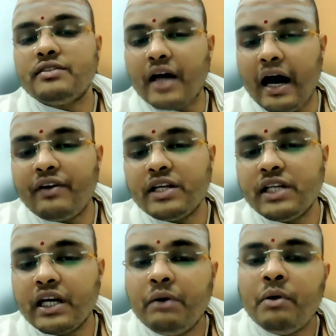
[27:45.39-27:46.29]
Sthavara
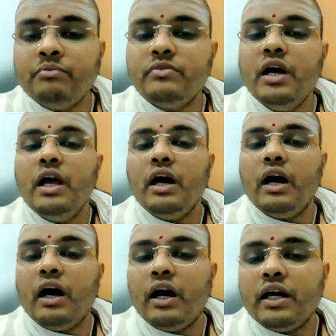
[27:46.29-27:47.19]
Jangamam
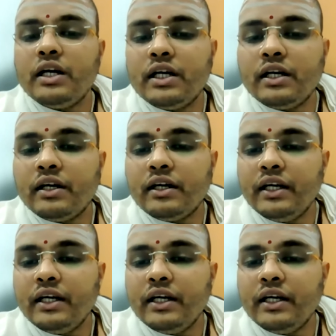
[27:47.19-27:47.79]
uh,